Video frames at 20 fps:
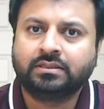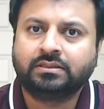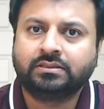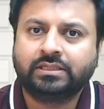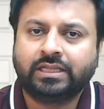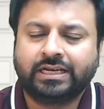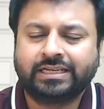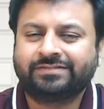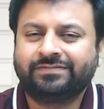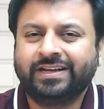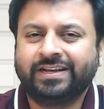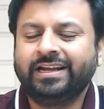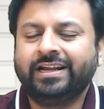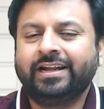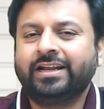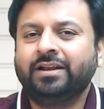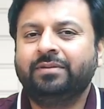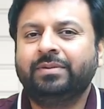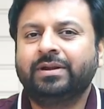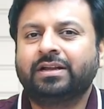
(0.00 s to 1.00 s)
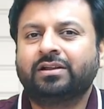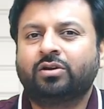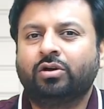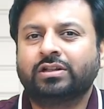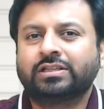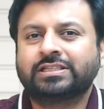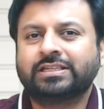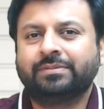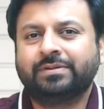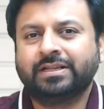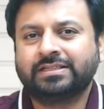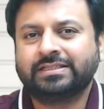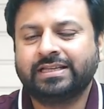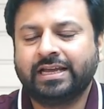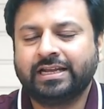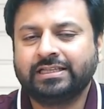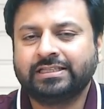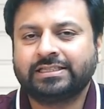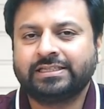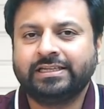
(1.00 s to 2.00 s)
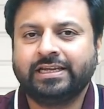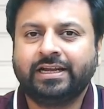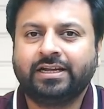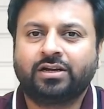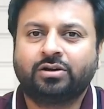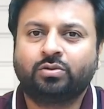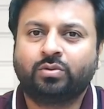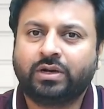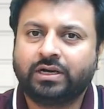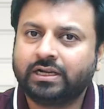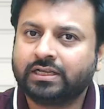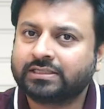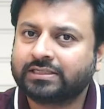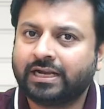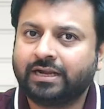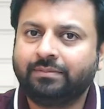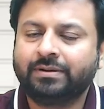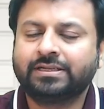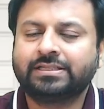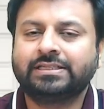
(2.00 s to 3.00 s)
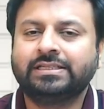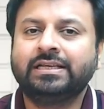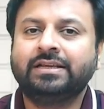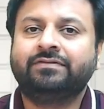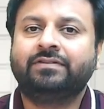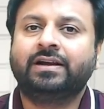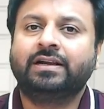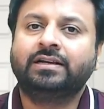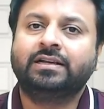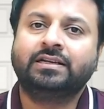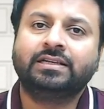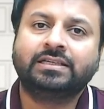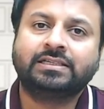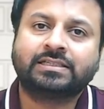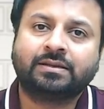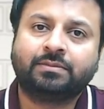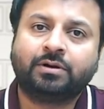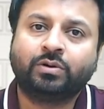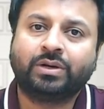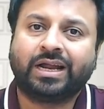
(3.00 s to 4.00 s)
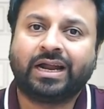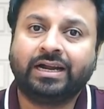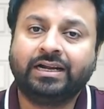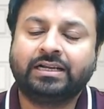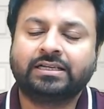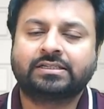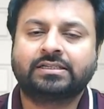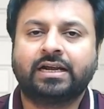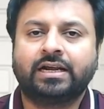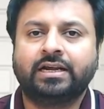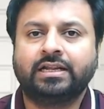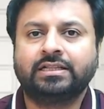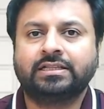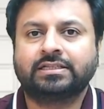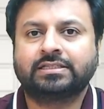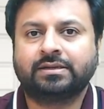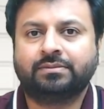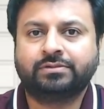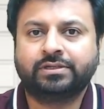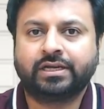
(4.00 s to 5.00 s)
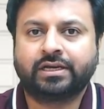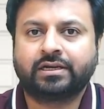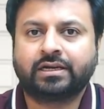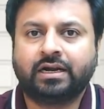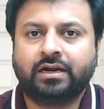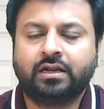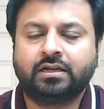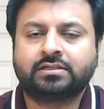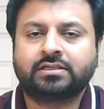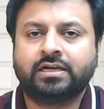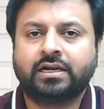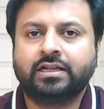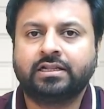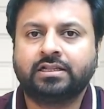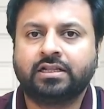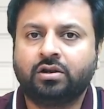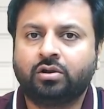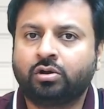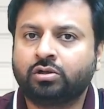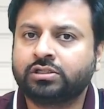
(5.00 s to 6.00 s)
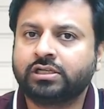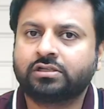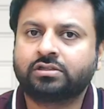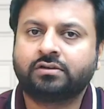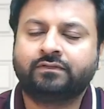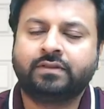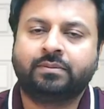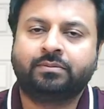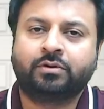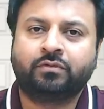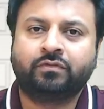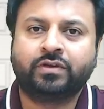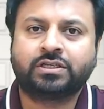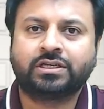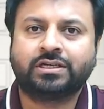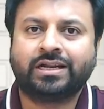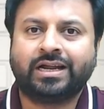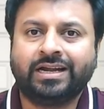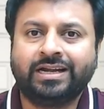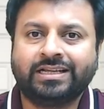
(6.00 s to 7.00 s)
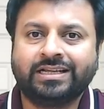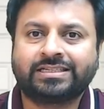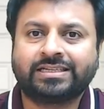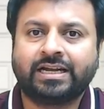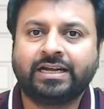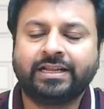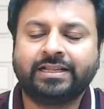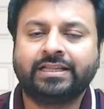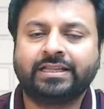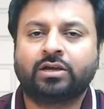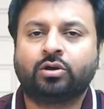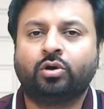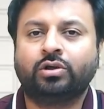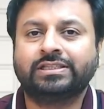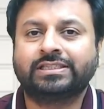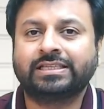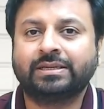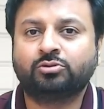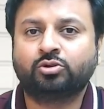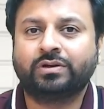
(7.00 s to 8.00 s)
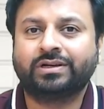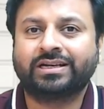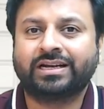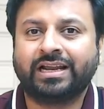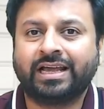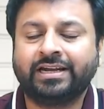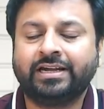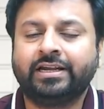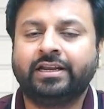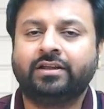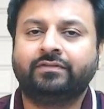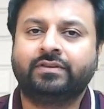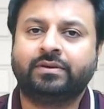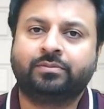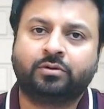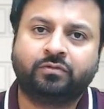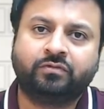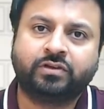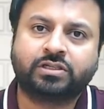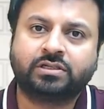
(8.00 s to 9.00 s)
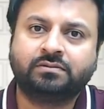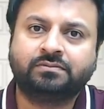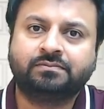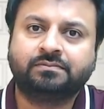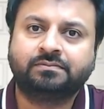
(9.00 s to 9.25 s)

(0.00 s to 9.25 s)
There is very little bit concept is there in CA Inter to understand, but CA Final is about understanding the subject, understanding the logics of the provision, understanding the conceptual clarity of the provision,